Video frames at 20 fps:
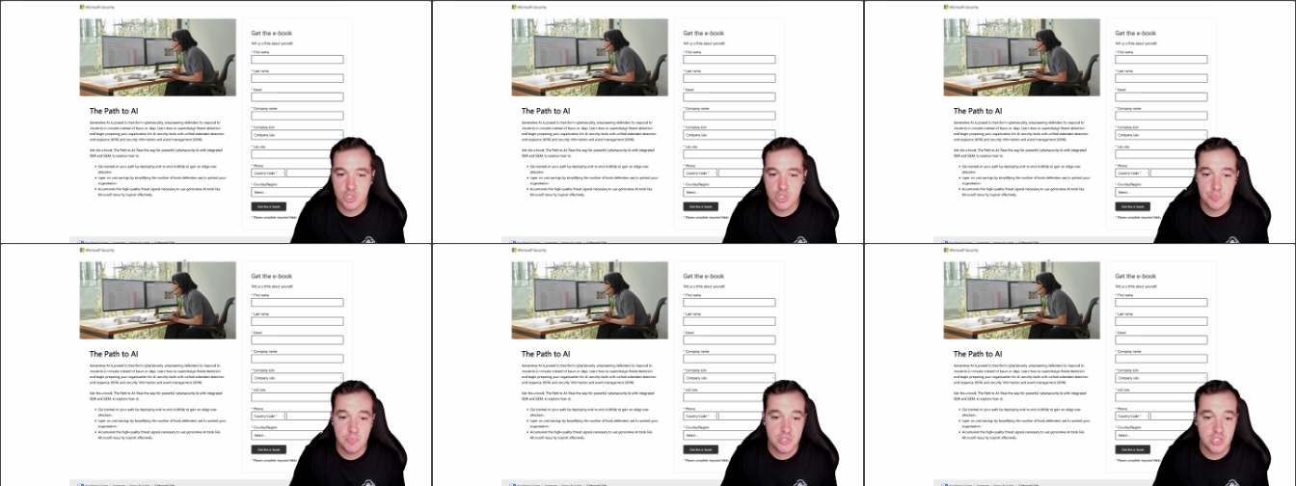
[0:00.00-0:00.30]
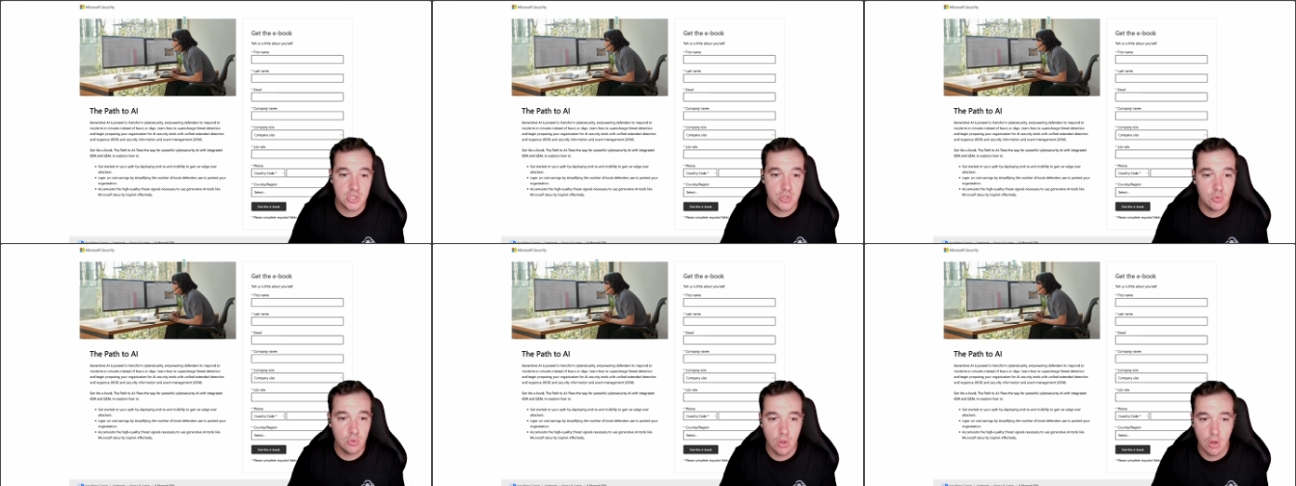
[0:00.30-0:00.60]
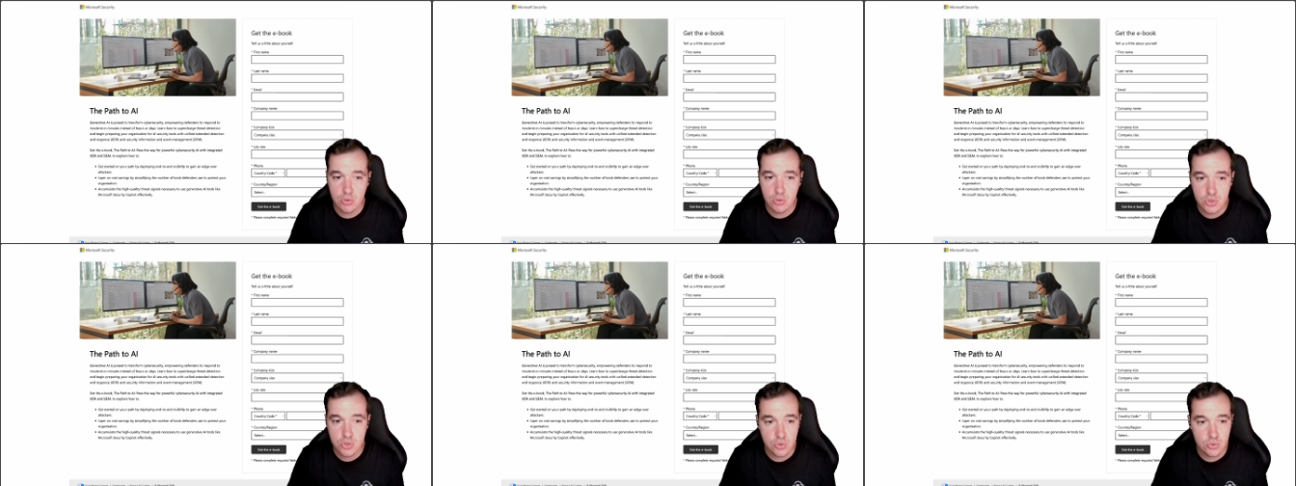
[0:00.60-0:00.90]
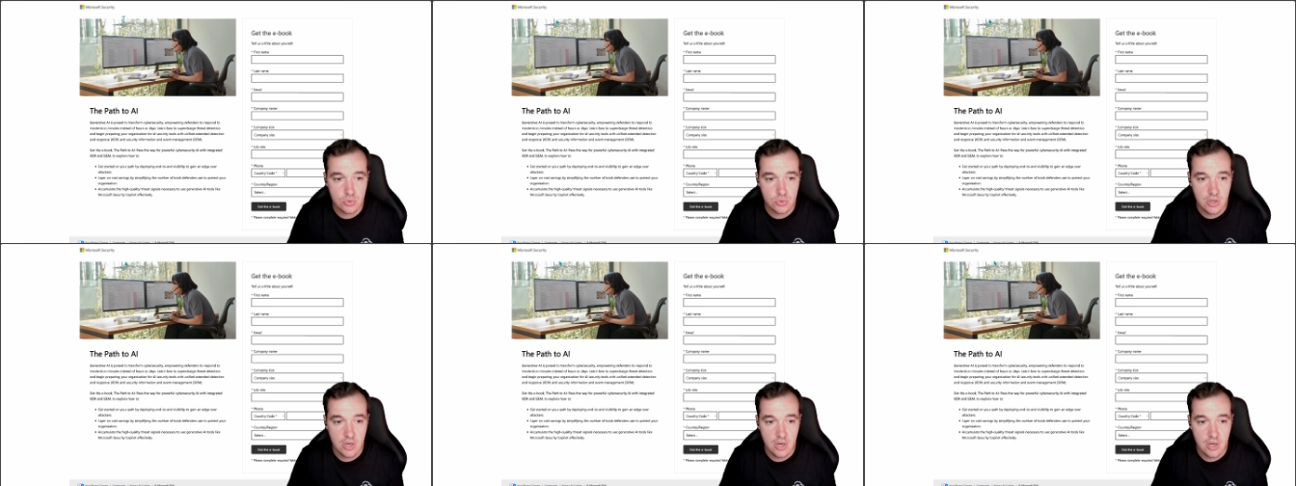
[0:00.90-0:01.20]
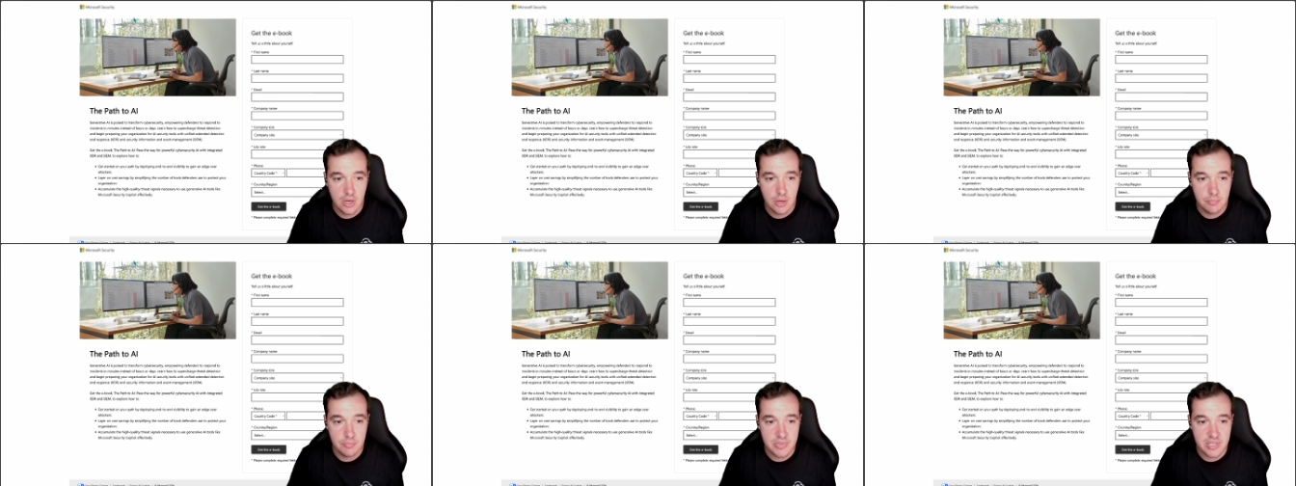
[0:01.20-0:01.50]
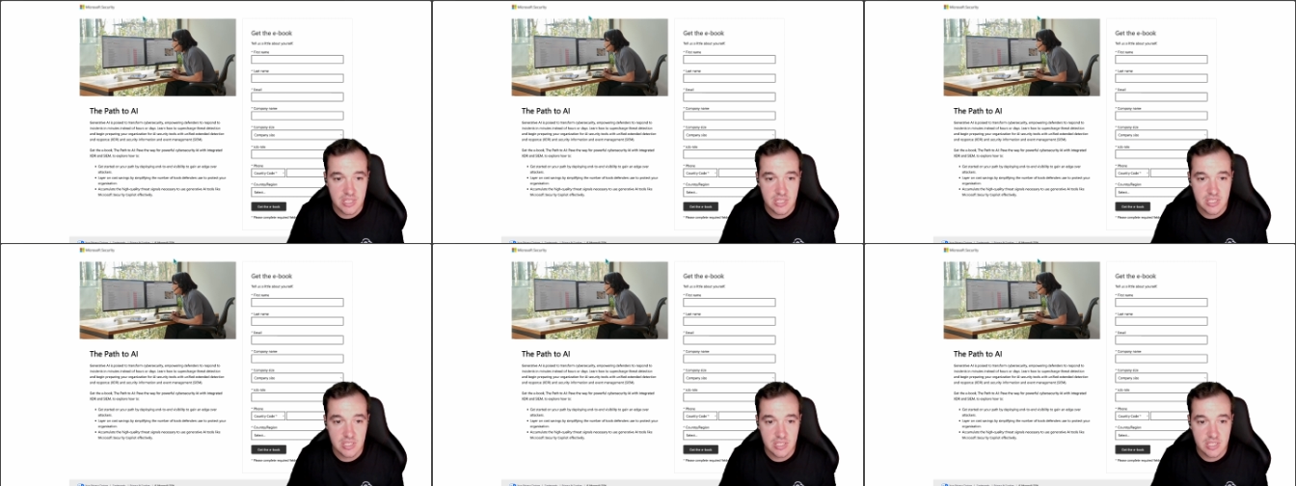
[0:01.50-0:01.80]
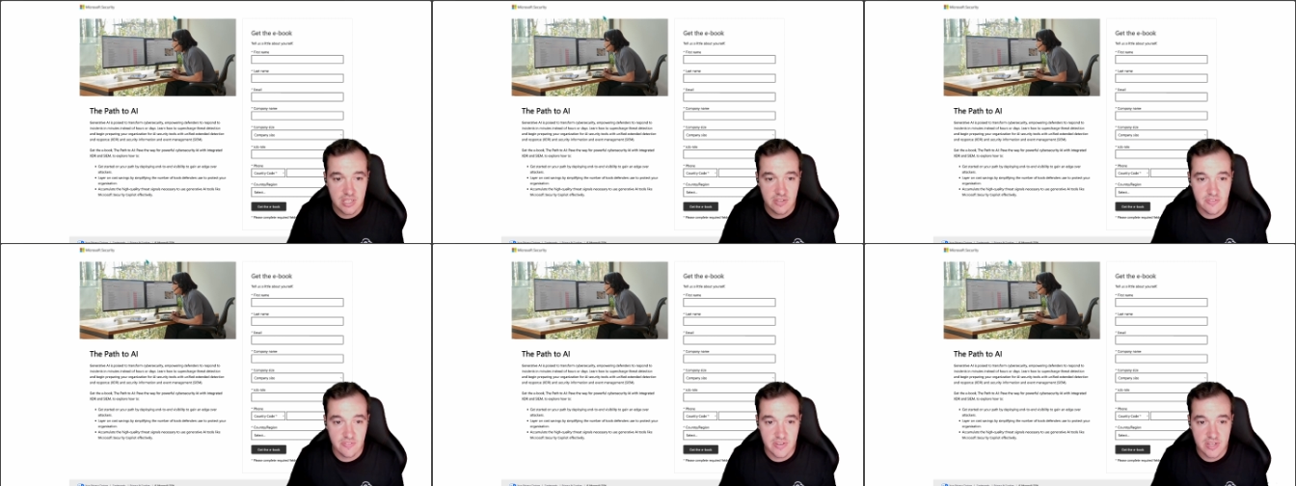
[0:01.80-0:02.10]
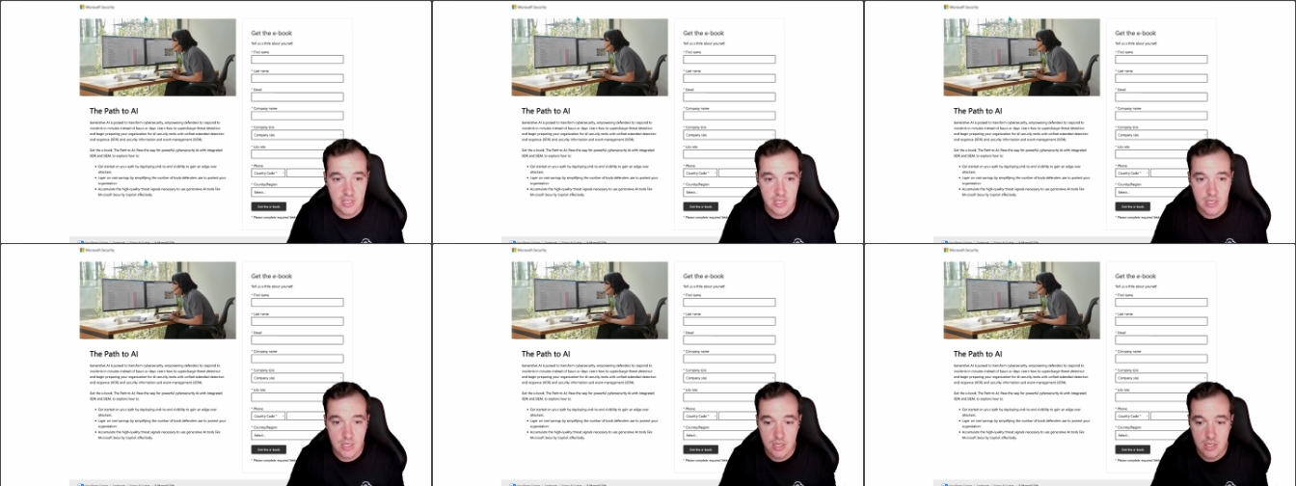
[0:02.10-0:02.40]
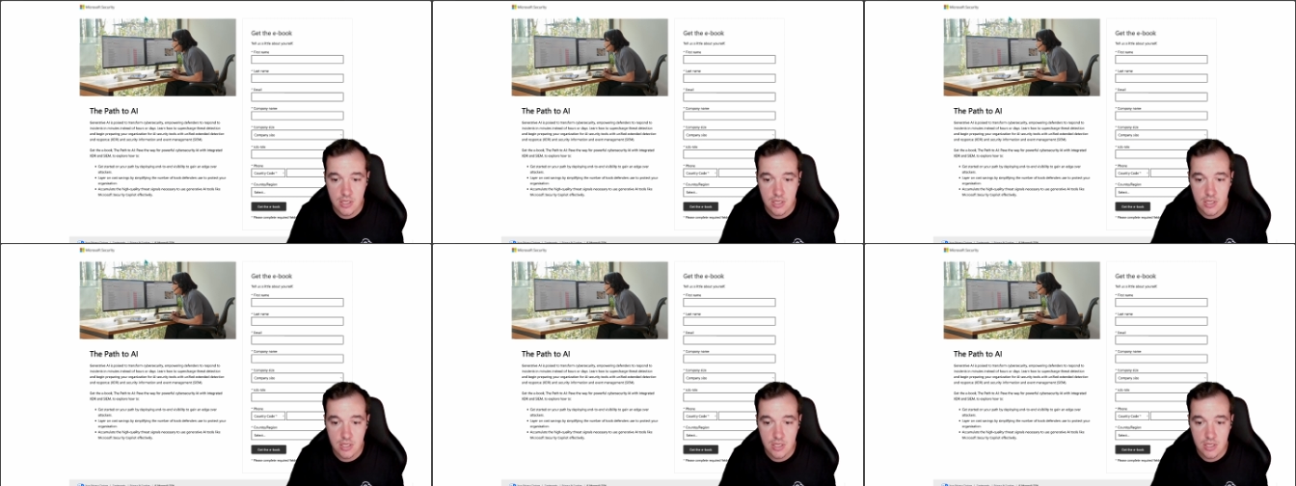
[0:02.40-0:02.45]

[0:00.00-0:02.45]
but you'll also be given,